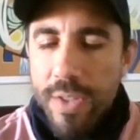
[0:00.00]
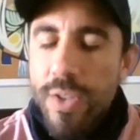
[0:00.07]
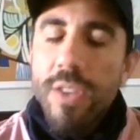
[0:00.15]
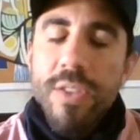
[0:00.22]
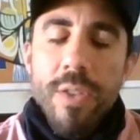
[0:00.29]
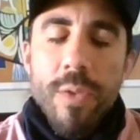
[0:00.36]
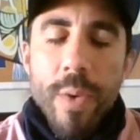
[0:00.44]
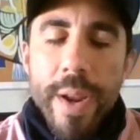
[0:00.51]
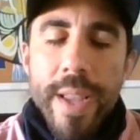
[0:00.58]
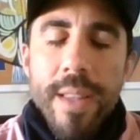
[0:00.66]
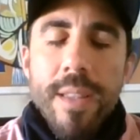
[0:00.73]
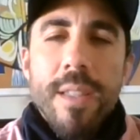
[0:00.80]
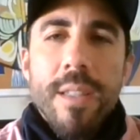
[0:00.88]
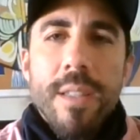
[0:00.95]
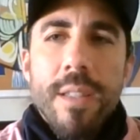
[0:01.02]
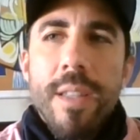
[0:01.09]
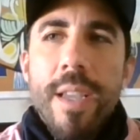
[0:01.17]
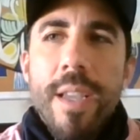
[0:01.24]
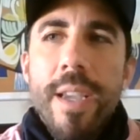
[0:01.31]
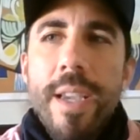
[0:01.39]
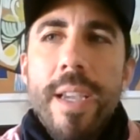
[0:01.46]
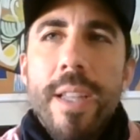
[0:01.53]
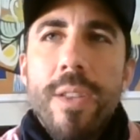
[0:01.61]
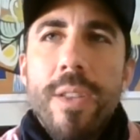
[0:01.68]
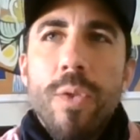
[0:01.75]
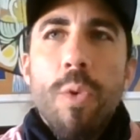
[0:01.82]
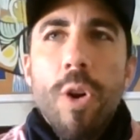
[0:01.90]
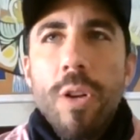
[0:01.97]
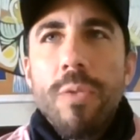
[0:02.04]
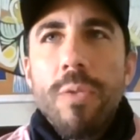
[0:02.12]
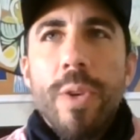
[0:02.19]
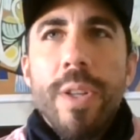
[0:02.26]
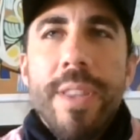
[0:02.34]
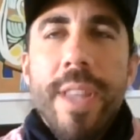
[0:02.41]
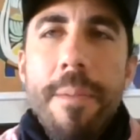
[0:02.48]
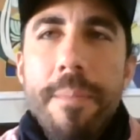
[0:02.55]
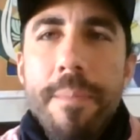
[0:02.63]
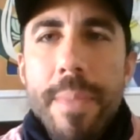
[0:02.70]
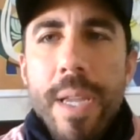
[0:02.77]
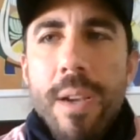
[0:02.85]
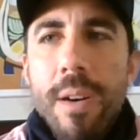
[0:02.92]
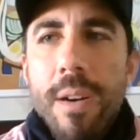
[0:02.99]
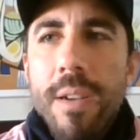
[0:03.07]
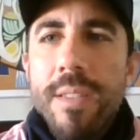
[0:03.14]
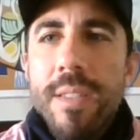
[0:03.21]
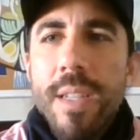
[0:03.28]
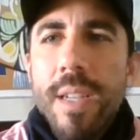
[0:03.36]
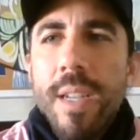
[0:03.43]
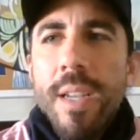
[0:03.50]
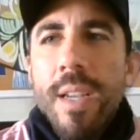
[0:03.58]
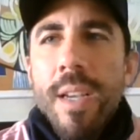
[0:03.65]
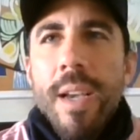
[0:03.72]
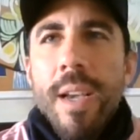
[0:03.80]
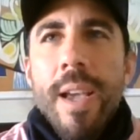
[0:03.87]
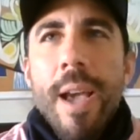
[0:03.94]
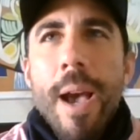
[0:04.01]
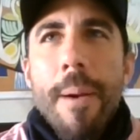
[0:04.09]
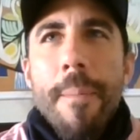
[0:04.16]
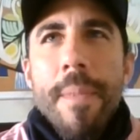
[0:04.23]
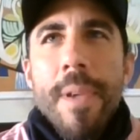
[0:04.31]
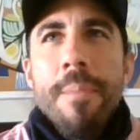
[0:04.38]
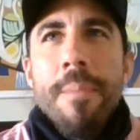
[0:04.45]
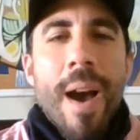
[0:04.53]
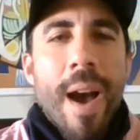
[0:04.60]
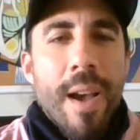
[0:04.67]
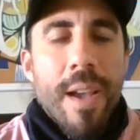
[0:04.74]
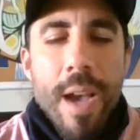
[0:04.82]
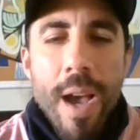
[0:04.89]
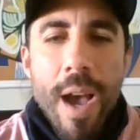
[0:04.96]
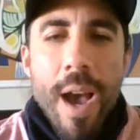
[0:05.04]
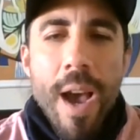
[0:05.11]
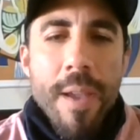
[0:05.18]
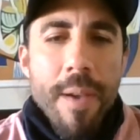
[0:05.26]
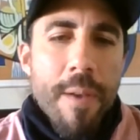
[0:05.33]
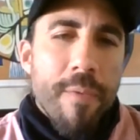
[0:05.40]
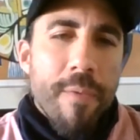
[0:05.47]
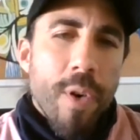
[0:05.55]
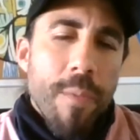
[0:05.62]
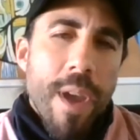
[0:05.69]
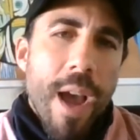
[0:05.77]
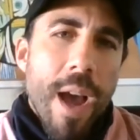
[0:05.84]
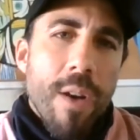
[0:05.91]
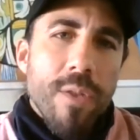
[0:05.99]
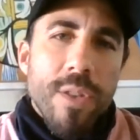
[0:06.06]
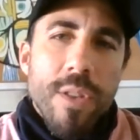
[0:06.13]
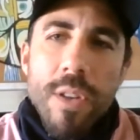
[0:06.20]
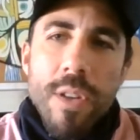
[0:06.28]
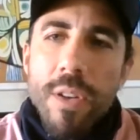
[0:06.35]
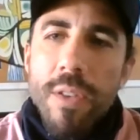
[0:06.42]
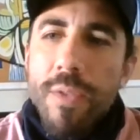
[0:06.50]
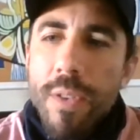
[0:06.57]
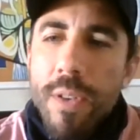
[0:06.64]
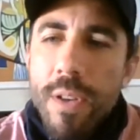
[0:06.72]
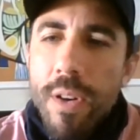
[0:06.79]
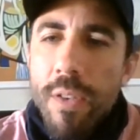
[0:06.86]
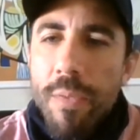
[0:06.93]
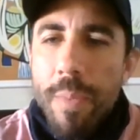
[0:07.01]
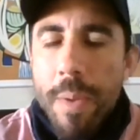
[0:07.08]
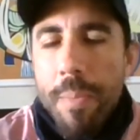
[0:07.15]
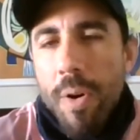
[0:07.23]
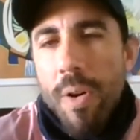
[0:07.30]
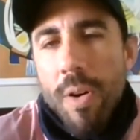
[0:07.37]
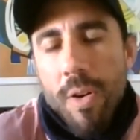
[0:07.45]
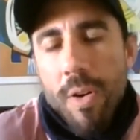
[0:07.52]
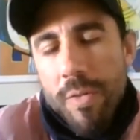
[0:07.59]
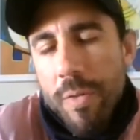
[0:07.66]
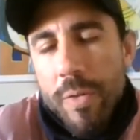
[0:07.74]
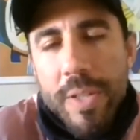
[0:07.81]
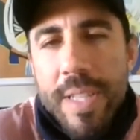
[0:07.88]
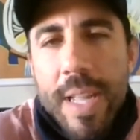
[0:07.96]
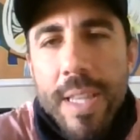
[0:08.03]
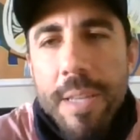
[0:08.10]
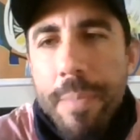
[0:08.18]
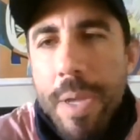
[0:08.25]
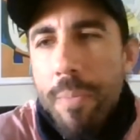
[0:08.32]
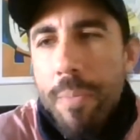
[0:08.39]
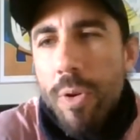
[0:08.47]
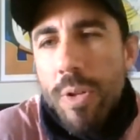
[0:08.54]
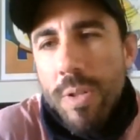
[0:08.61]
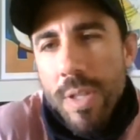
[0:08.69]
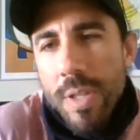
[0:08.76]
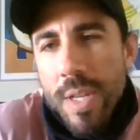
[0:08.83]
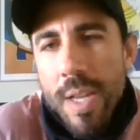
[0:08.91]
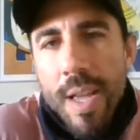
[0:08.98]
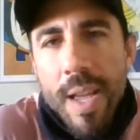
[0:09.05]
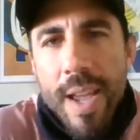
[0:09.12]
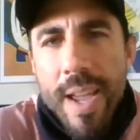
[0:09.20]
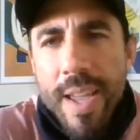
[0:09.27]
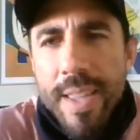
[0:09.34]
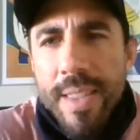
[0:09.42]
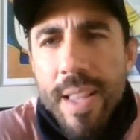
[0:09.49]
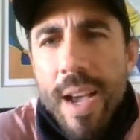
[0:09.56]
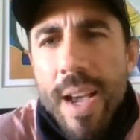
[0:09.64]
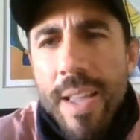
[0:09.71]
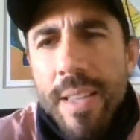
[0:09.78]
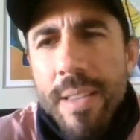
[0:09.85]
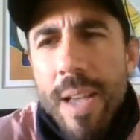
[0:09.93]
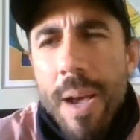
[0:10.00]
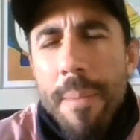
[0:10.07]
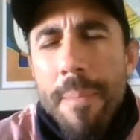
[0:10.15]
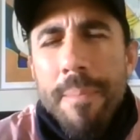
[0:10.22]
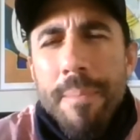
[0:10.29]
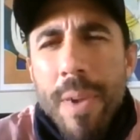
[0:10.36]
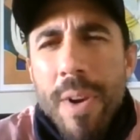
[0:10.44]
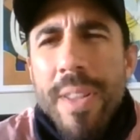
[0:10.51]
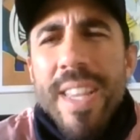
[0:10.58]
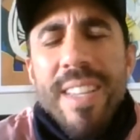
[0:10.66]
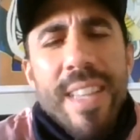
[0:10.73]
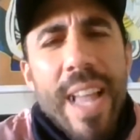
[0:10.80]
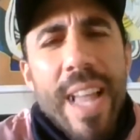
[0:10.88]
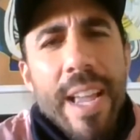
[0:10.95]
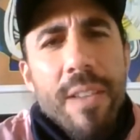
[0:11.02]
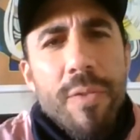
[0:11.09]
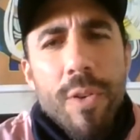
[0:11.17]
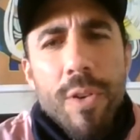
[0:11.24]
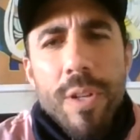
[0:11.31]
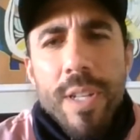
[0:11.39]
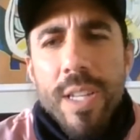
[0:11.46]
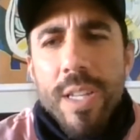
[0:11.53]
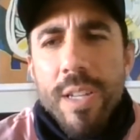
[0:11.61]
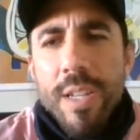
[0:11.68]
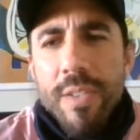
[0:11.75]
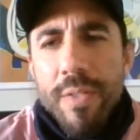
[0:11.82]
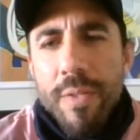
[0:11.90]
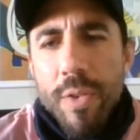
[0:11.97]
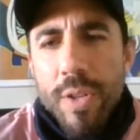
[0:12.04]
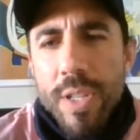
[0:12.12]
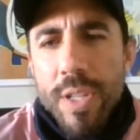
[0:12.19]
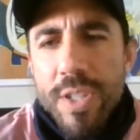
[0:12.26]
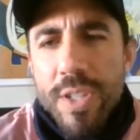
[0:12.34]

just great to work with them because I'm from a house of Christianity people, and I'm very disliked for the